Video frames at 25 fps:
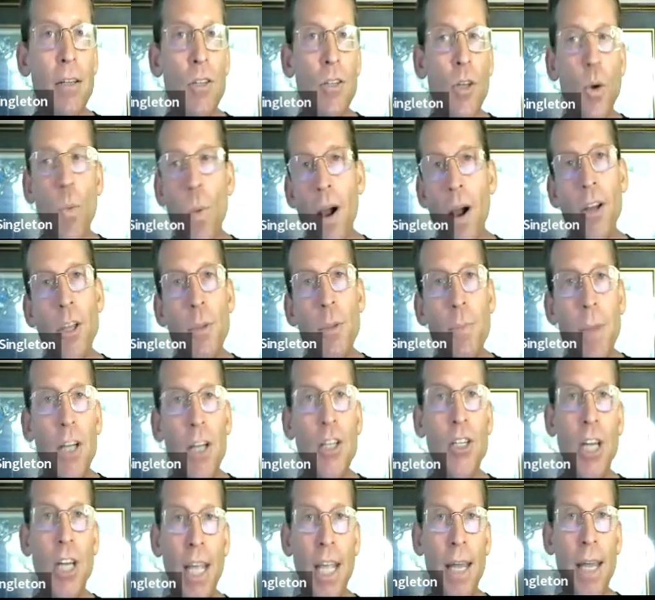So why are you
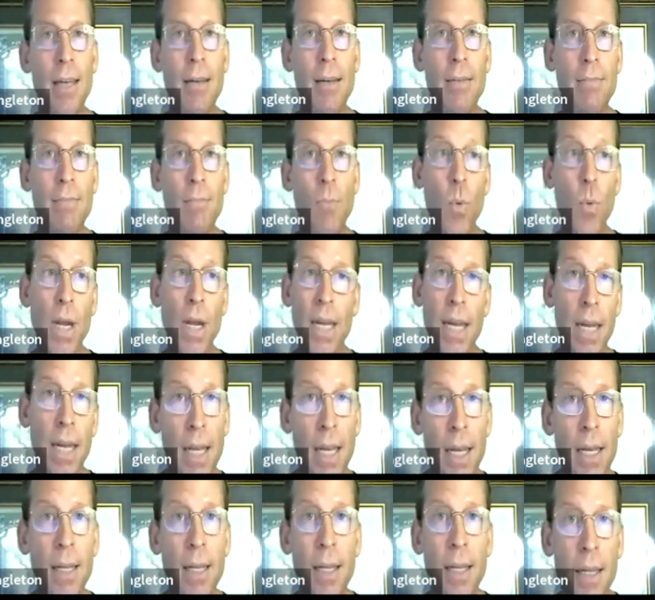mentioning it? We
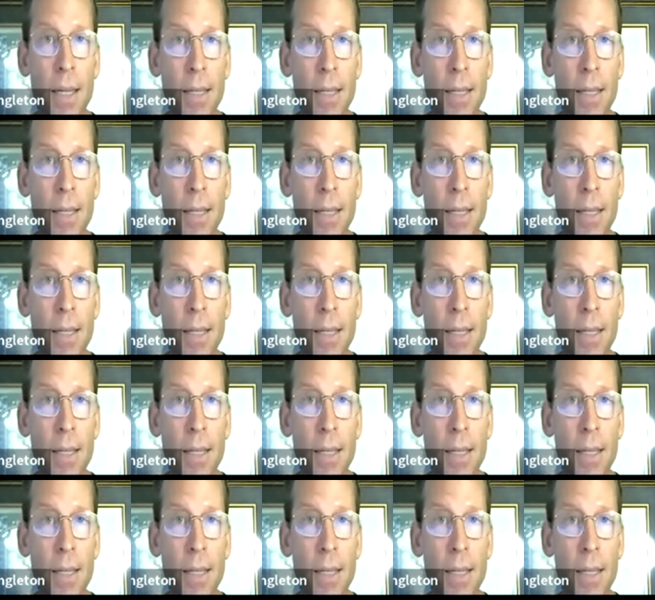didn't.